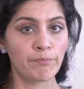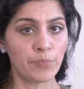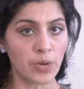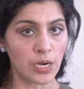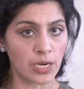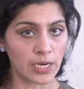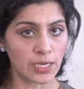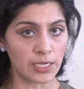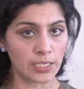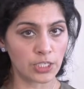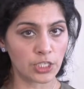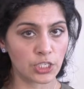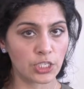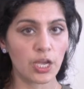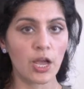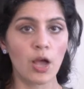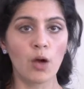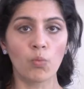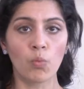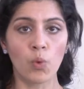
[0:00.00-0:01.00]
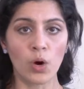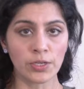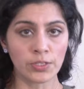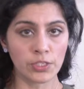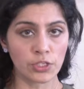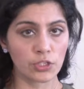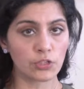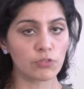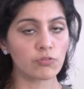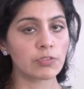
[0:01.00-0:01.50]
but
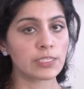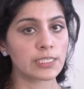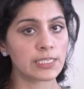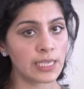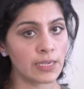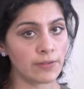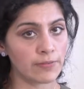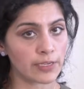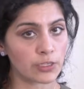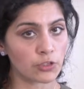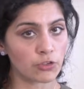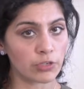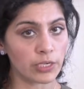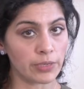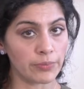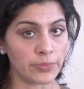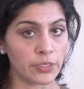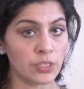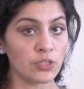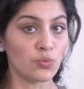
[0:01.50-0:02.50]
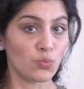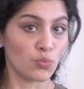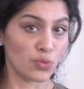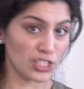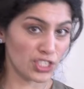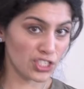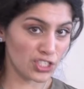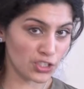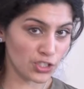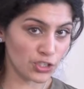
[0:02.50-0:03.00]
whilst you're receiving treatment,
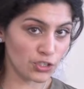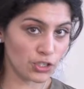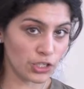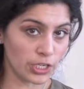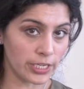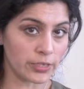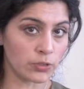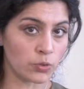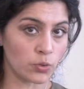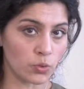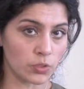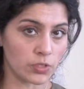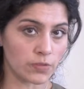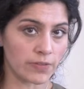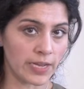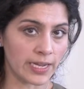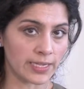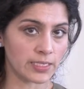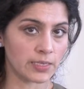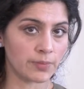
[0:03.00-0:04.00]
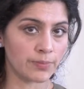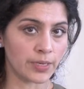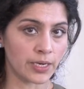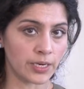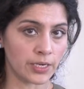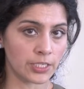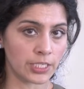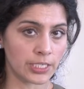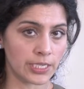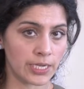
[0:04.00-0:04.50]
which is usually a course of
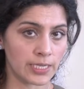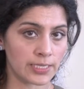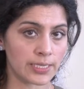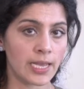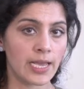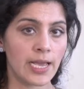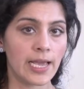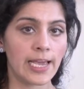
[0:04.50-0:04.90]
antibiotics,